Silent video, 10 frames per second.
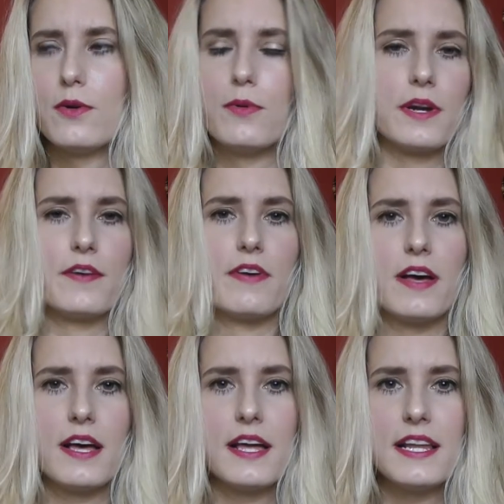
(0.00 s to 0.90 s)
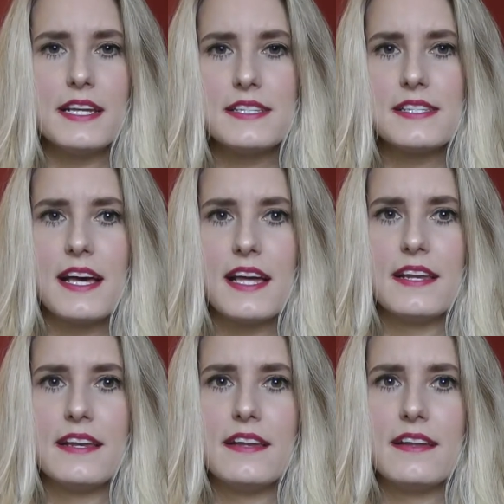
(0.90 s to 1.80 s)
whatever. At least
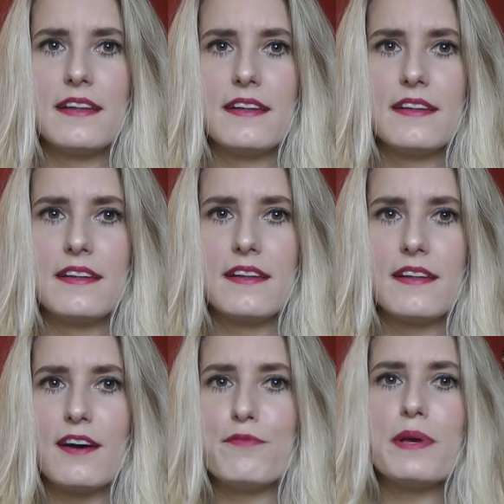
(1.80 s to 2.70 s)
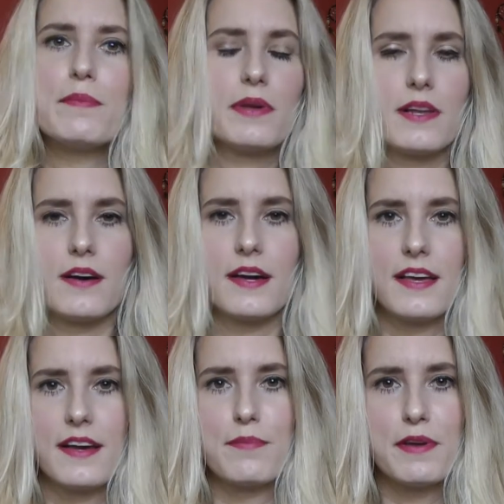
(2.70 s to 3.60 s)
then I've been
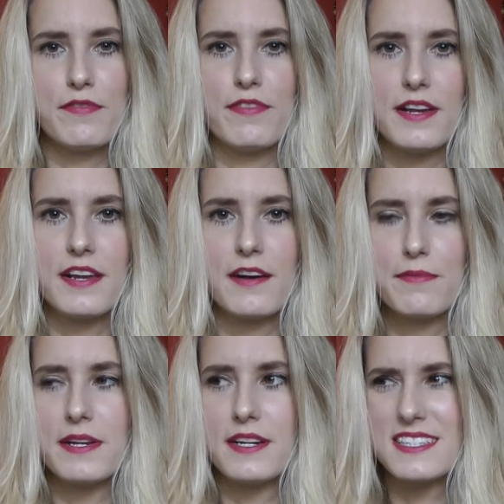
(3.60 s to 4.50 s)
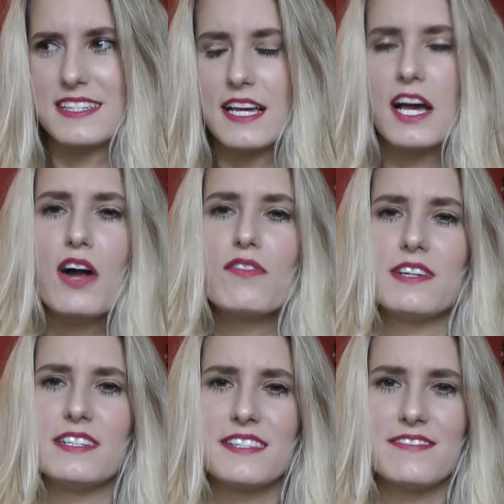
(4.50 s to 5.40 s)
polite, I've been friendly, I've been nice, and they can't
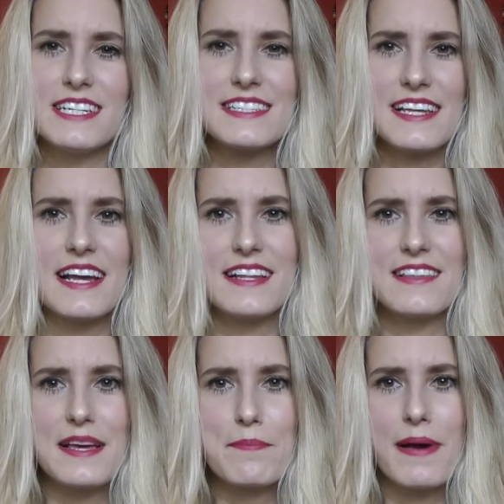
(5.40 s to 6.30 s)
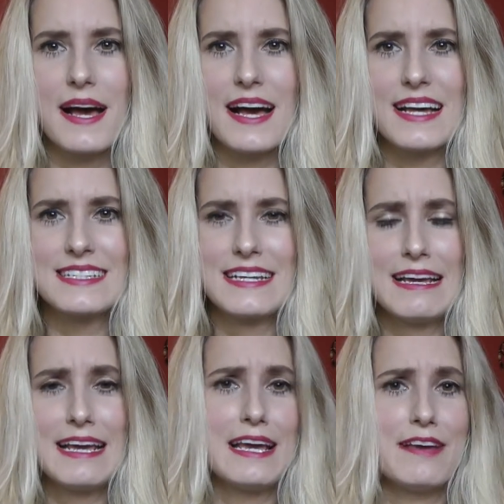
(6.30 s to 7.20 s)
really say anything bad.
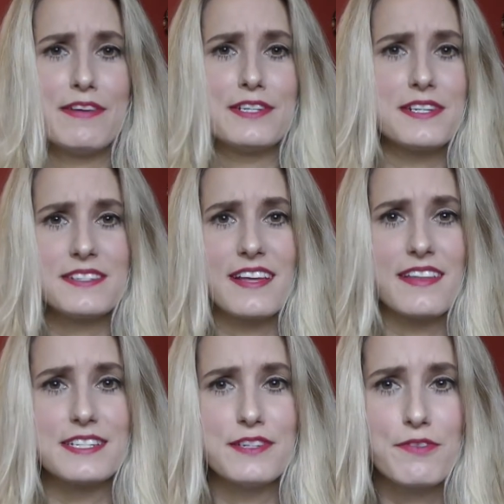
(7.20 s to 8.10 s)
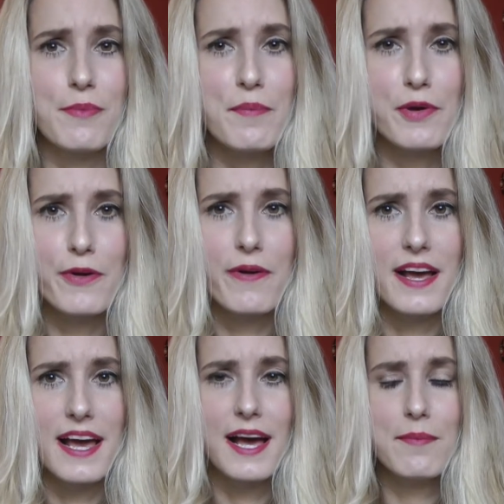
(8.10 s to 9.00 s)
If it turns out they didn't remember who
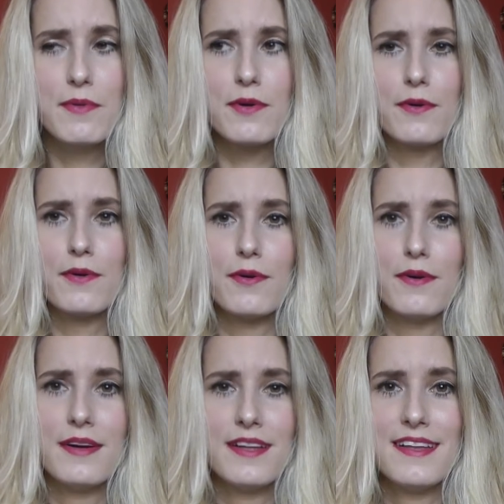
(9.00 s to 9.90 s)
I am or